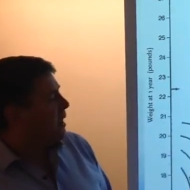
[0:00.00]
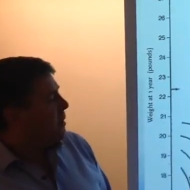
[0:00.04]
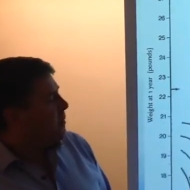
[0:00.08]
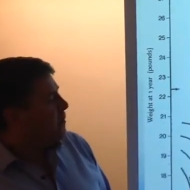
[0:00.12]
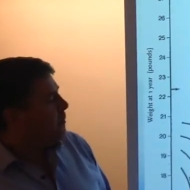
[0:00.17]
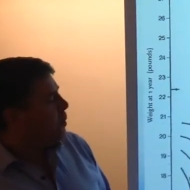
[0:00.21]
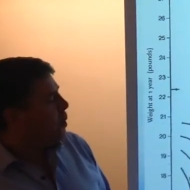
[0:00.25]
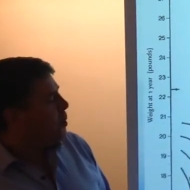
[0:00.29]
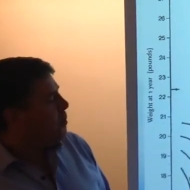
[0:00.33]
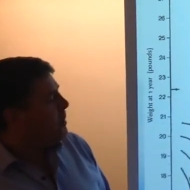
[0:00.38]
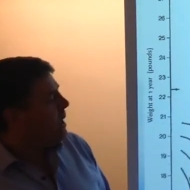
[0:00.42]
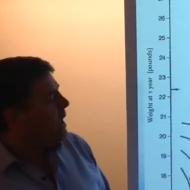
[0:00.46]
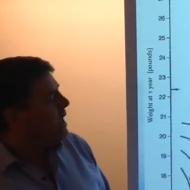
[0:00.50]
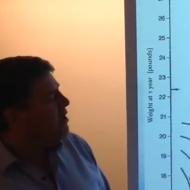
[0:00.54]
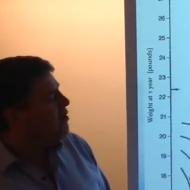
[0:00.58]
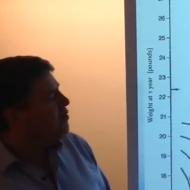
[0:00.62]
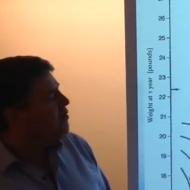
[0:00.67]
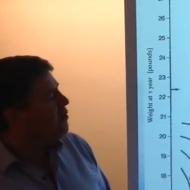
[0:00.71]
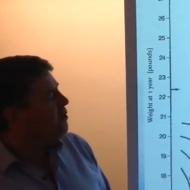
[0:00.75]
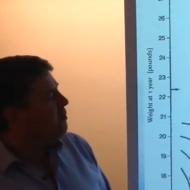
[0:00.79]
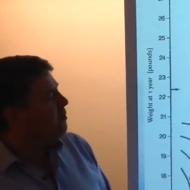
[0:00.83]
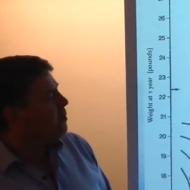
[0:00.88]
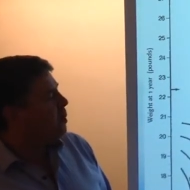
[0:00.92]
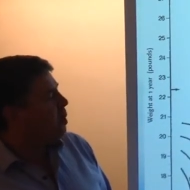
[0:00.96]

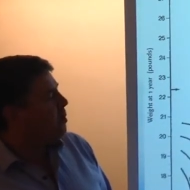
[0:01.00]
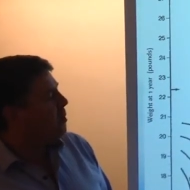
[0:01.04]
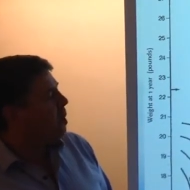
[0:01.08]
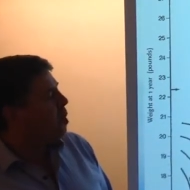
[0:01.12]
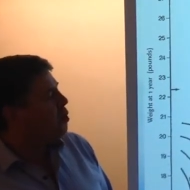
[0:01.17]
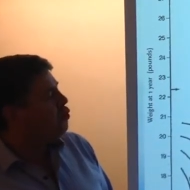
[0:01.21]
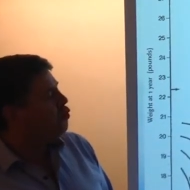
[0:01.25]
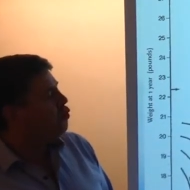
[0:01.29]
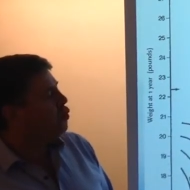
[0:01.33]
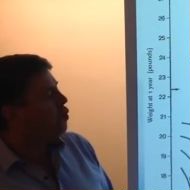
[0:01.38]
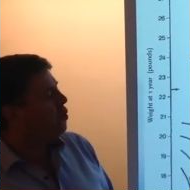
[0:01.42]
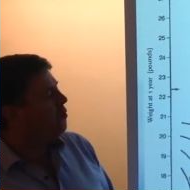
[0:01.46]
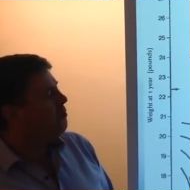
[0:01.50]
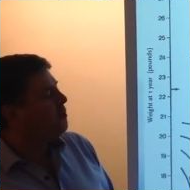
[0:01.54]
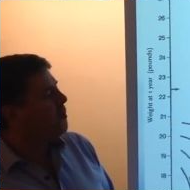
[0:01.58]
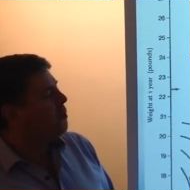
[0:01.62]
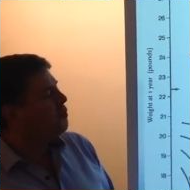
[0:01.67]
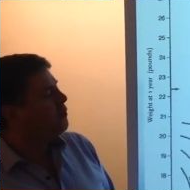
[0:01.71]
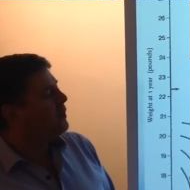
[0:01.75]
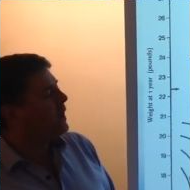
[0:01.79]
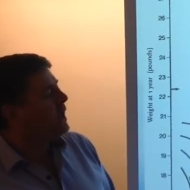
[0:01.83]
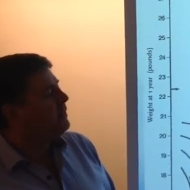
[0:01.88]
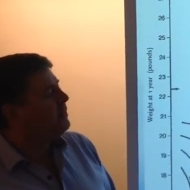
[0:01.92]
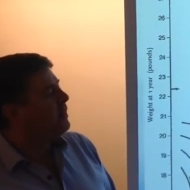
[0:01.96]
promotion of
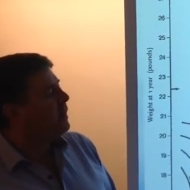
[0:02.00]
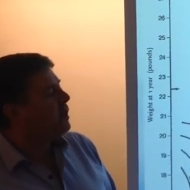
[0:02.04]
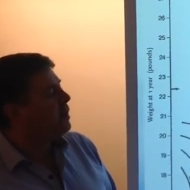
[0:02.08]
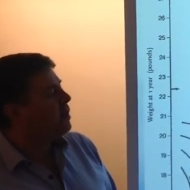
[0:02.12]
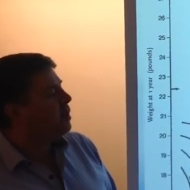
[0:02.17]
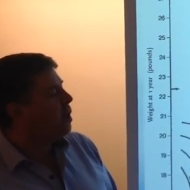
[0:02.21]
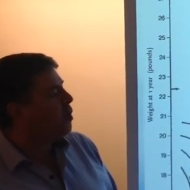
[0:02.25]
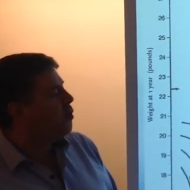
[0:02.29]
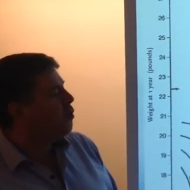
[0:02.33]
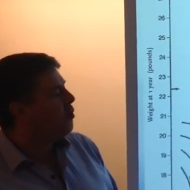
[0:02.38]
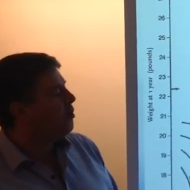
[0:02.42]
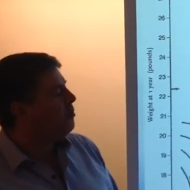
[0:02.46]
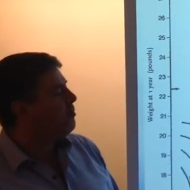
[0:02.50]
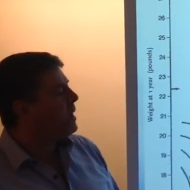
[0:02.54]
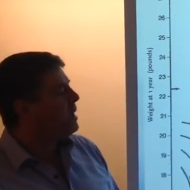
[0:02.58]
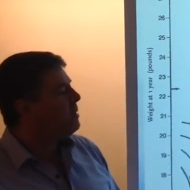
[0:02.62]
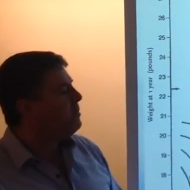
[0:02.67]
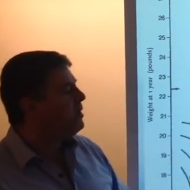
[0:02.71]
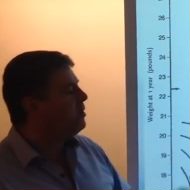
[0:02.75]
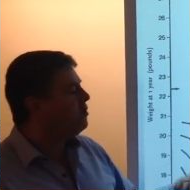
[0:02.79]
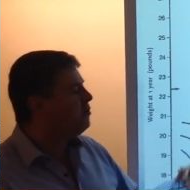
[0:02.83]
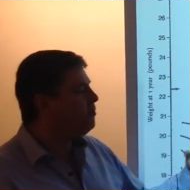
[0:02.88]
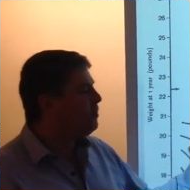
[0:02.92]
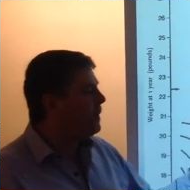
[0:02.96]
postnatal growth may
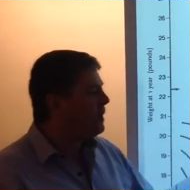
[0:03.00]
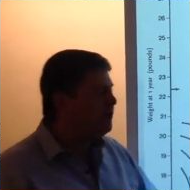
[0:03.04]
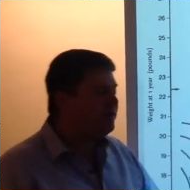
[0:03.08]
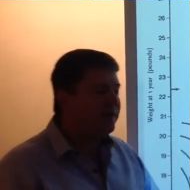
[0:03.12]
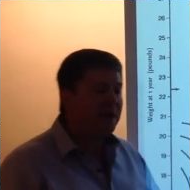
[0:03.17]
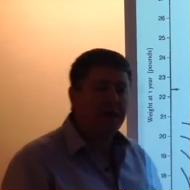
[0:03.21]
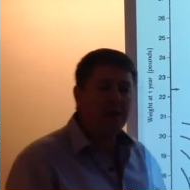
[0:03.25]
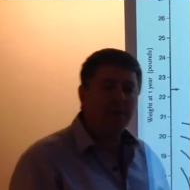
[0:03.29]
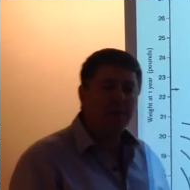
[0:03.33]
be especially